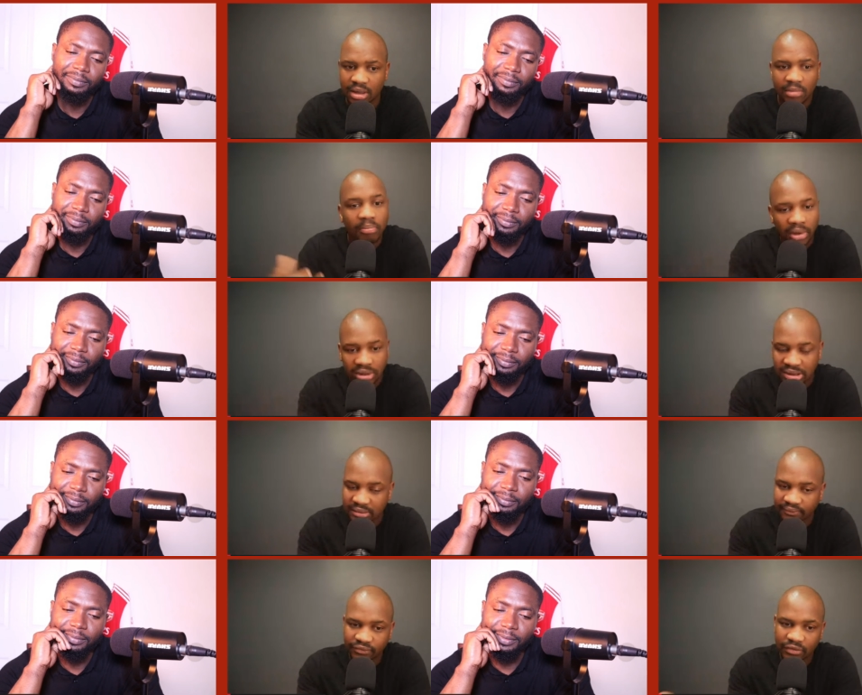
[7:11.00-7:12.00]
Speaker 1: but
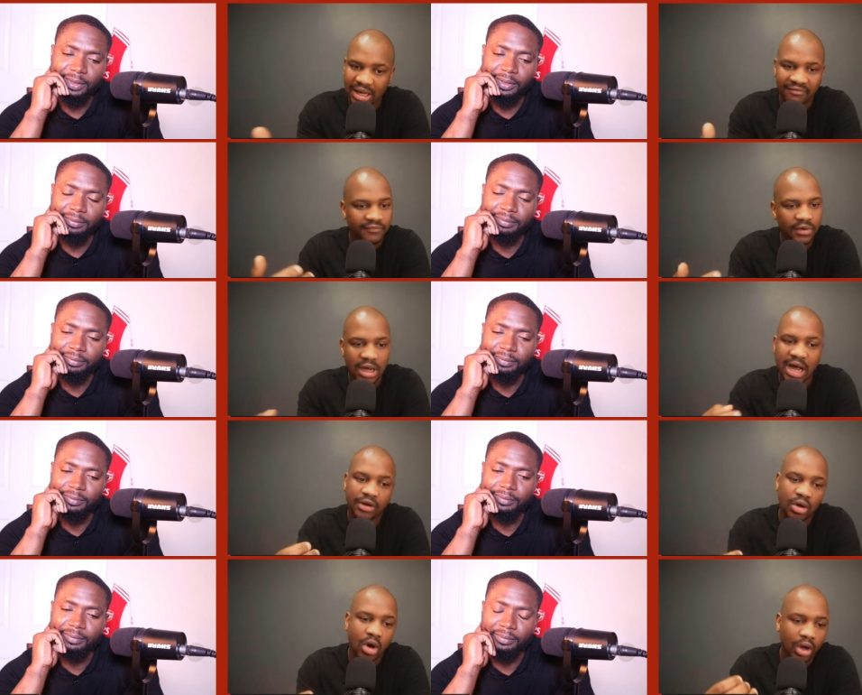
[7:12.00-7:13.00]
yeah, I'm and
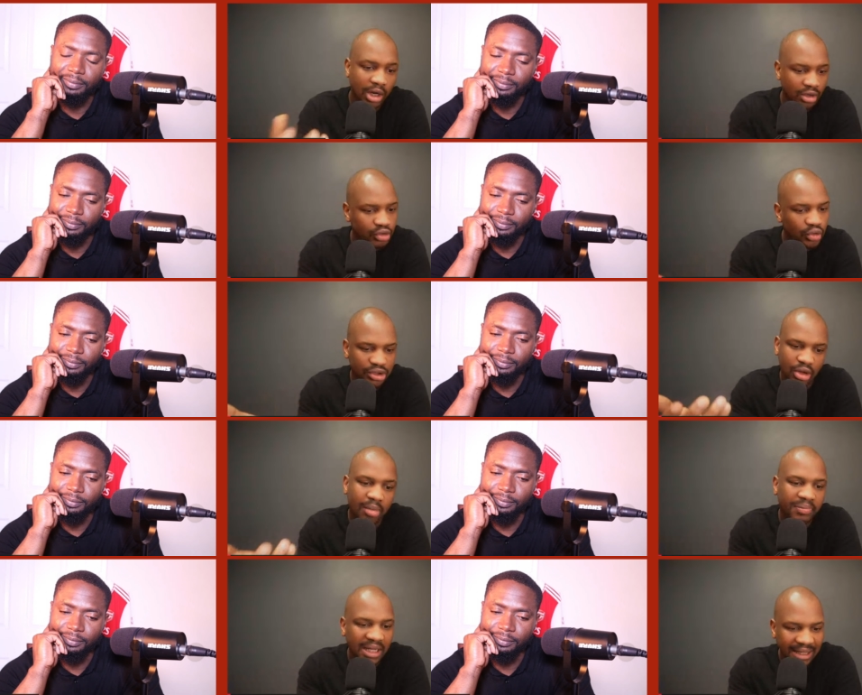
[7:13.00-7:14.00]
Holland too is not
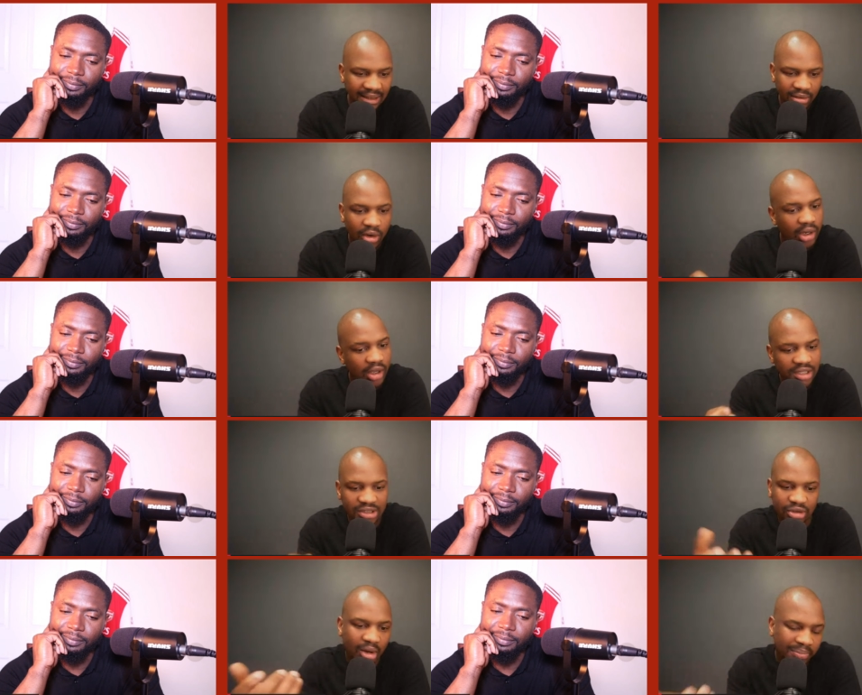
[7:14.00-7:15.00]
playing. Holland is
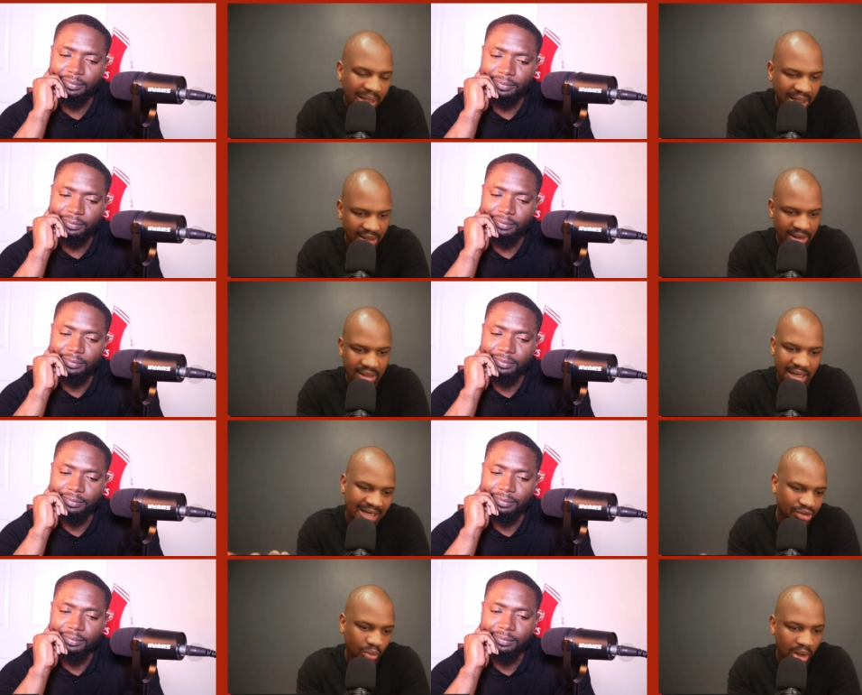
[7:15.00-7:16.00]
not playing
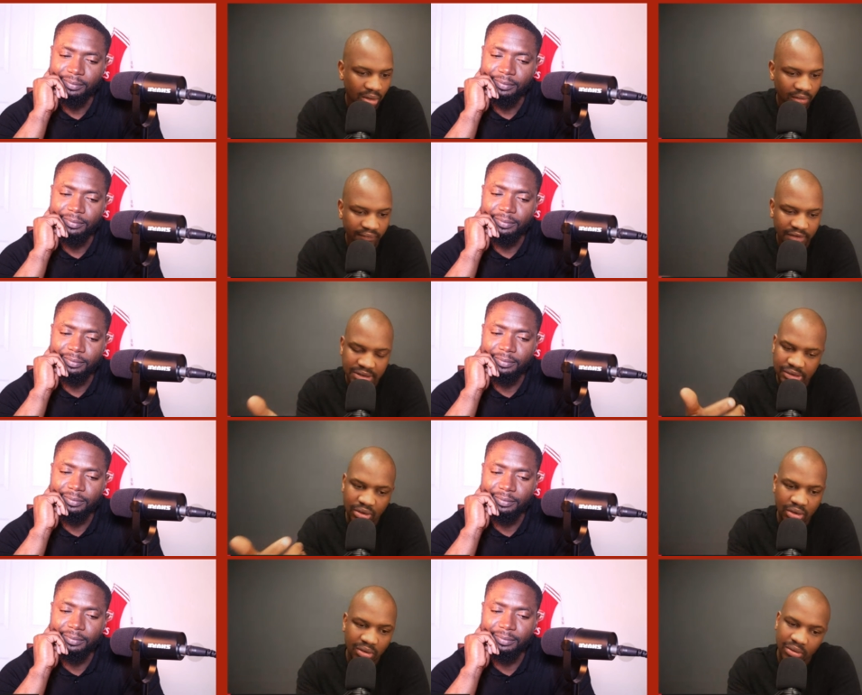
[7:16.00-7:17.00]
as well.
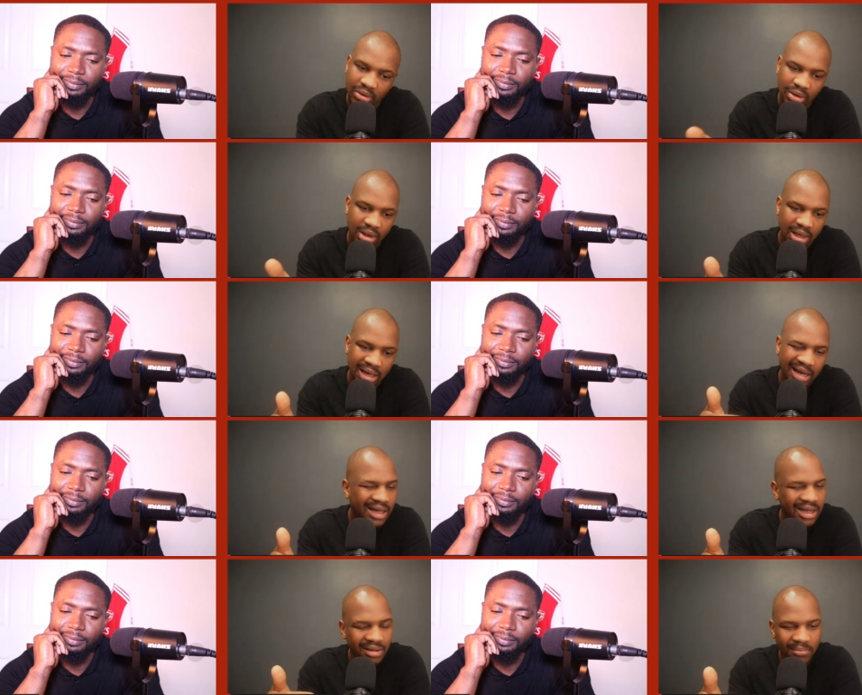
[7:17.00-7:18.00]
So
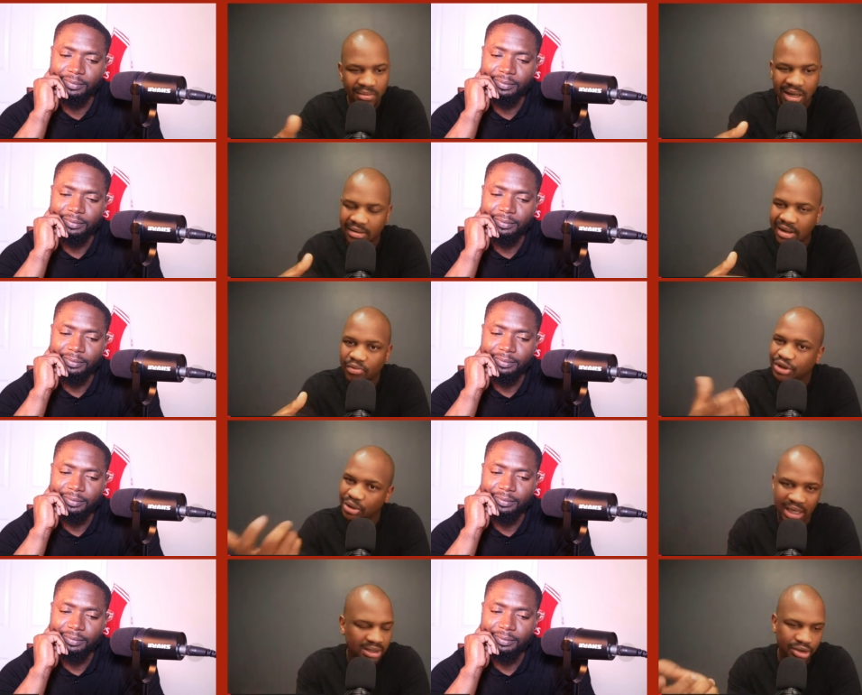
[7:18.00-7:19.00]
um, we should
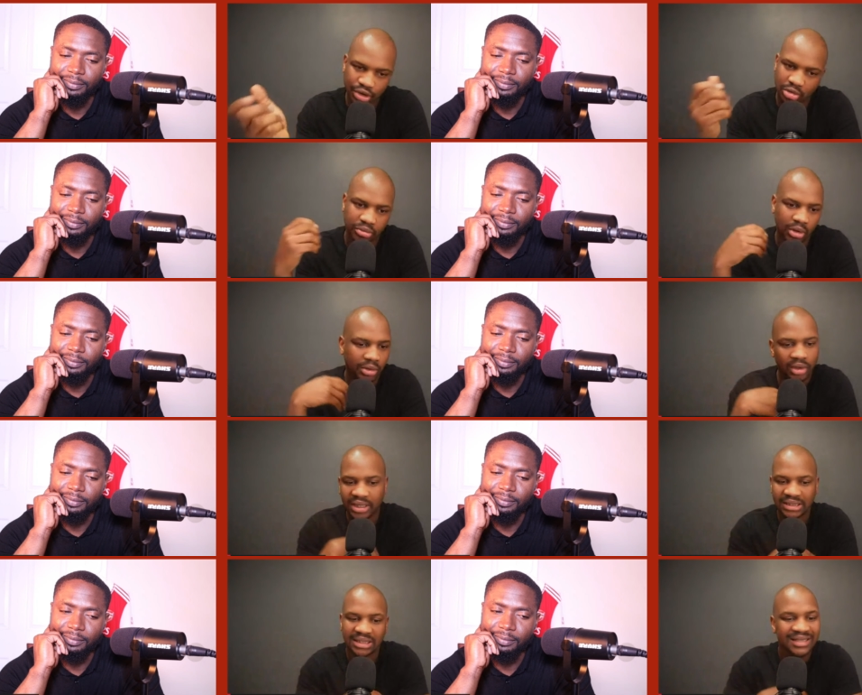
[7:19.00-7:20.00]
get the job done.
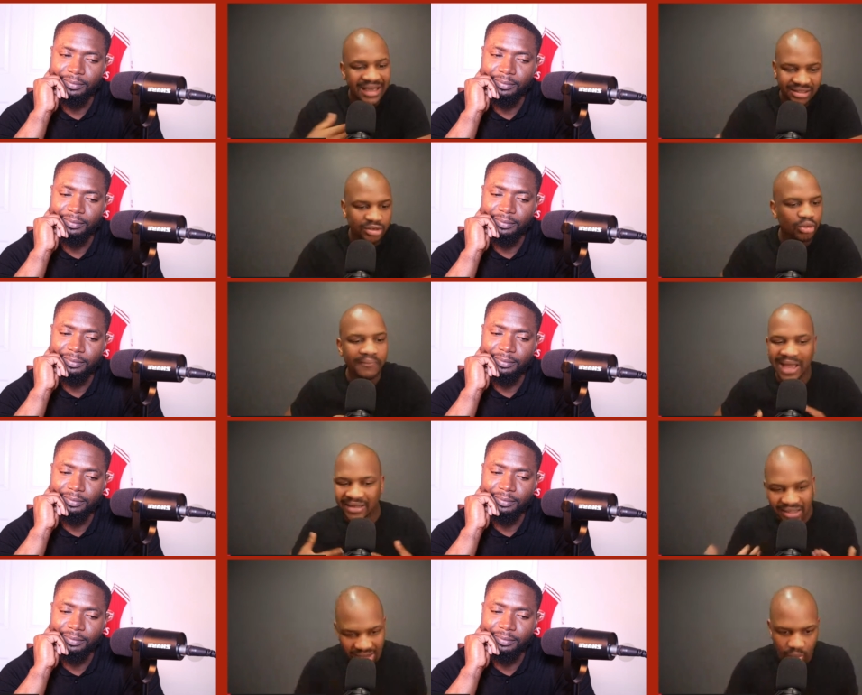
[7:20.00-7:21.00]
Honestly, yes, it won't be an
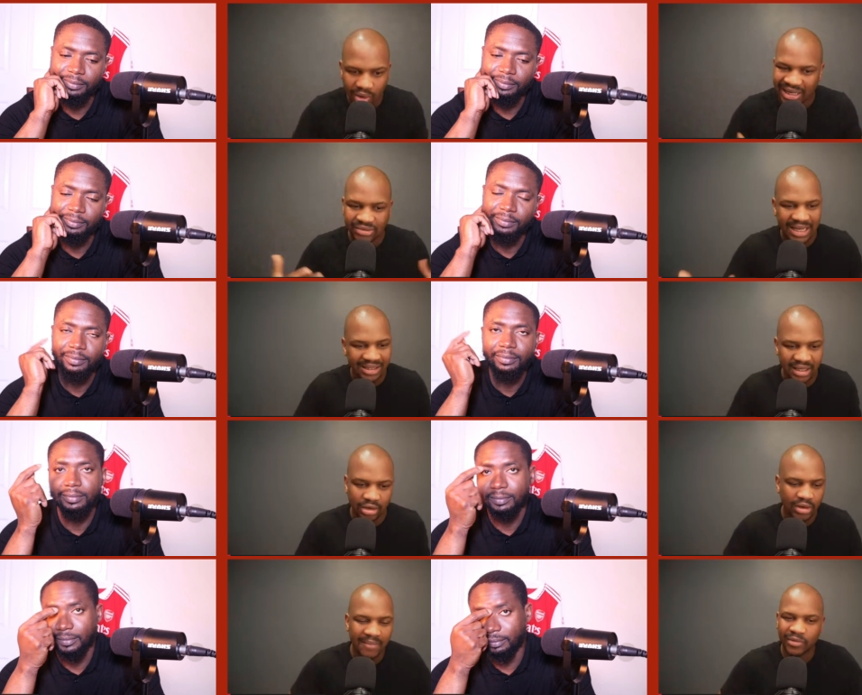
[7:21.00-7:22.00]
easy one. That's why I tell
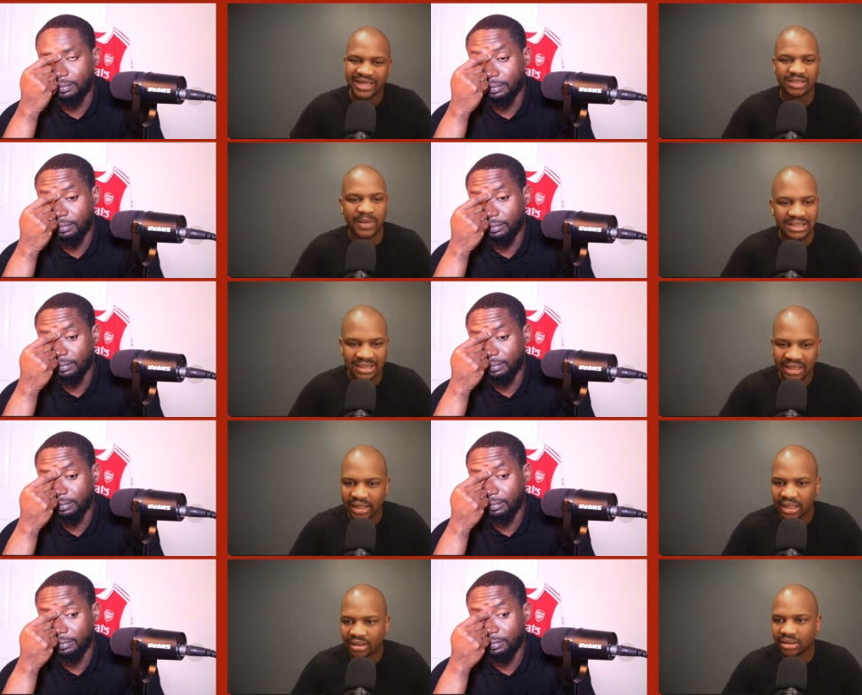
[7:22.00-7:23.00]
you, I'm not expecting
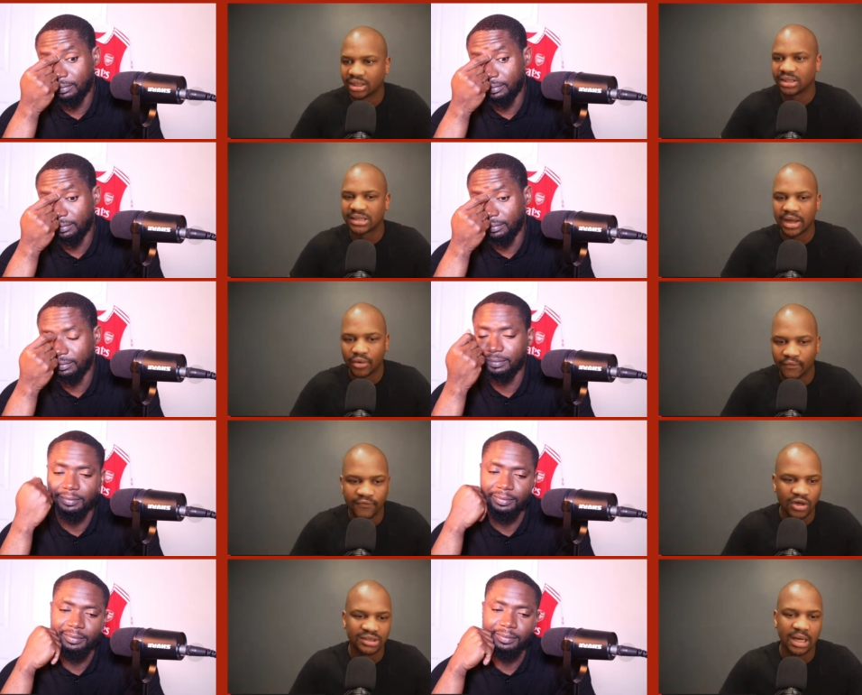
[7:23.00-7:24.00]
a 3-0,
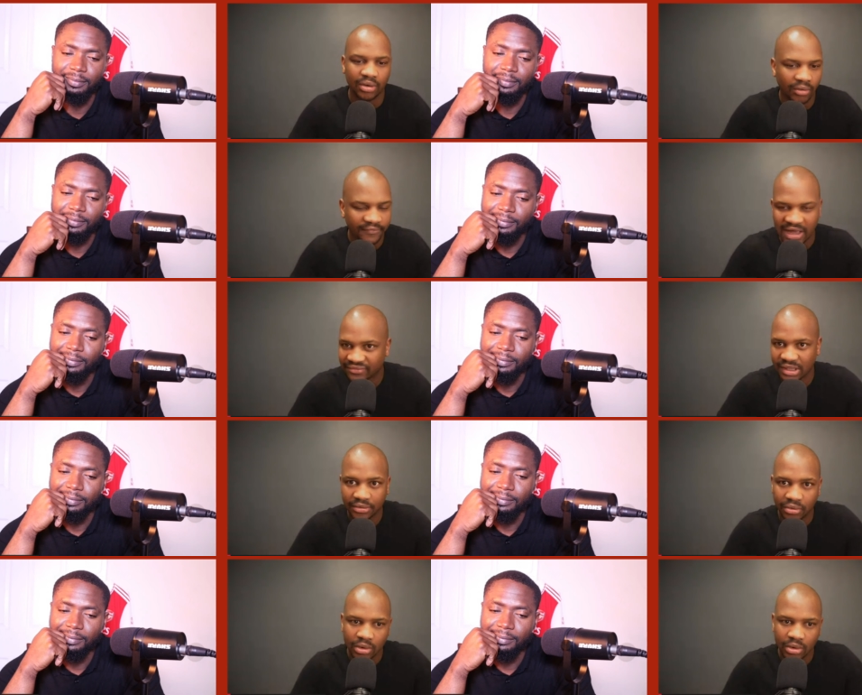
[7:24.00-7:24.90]
4-0, 5-0.